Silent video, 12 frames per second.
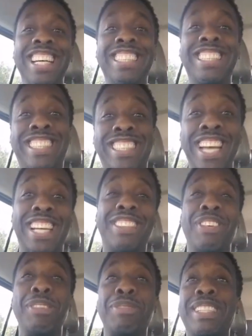this chick
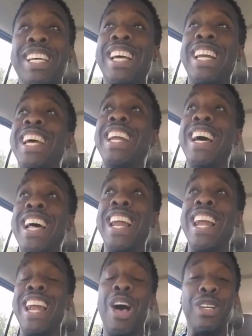from
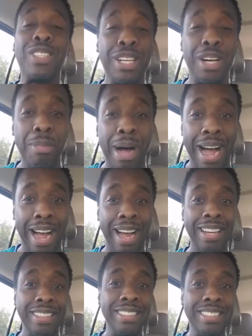CNN lost her
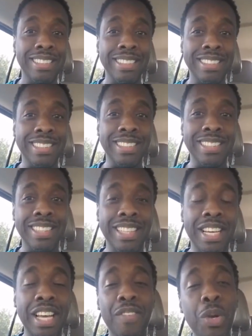mind.
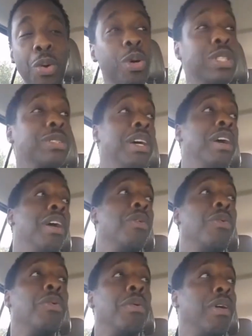If you was
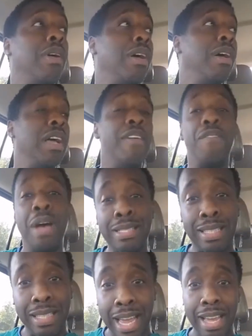
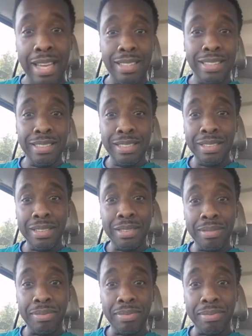investigating,
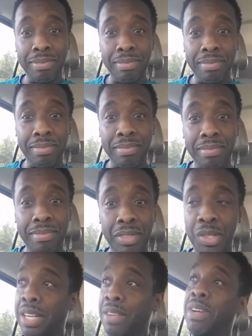
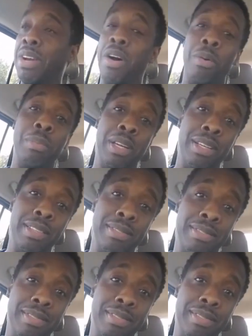you ain't even called me.